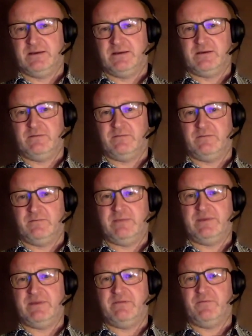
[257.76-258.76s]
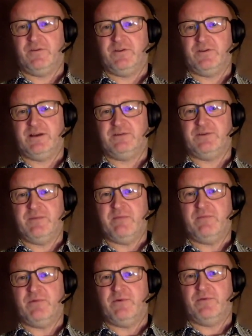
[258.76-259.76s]
Maybe the one I
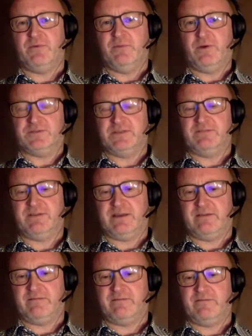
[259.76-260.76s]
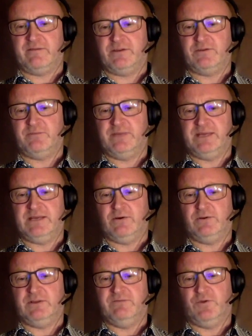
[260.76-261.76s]
remember the most, if I were to pick
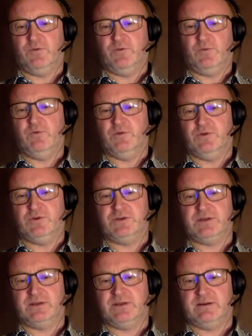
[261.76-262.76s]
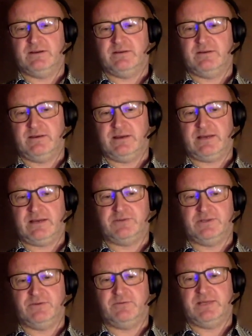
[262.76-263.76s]
only one moment,
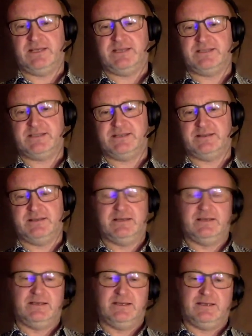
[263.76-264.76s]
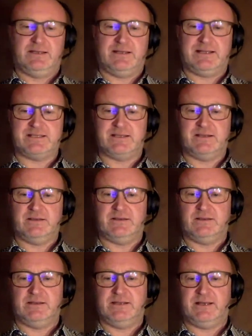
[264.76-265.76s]
actually took place in Alaska,
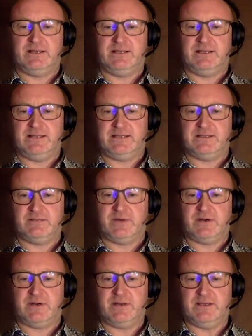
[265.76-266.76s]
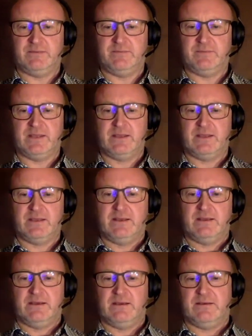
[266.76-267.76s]
in Denali National Park.
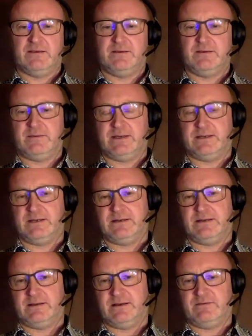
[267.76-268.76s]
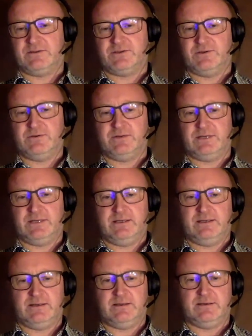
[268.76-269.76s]
I was
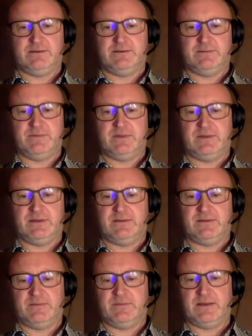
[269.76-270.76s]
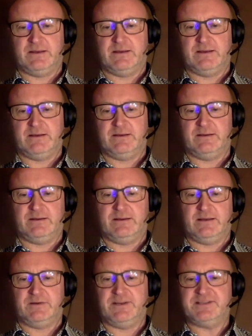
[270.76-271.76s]
shooting
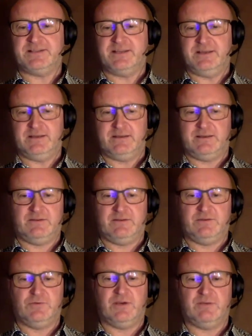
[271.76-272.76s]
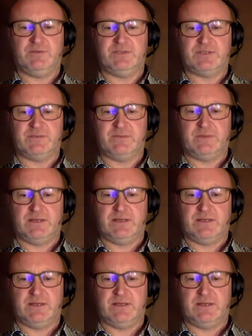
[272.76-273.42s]
a grizzly with two cubs,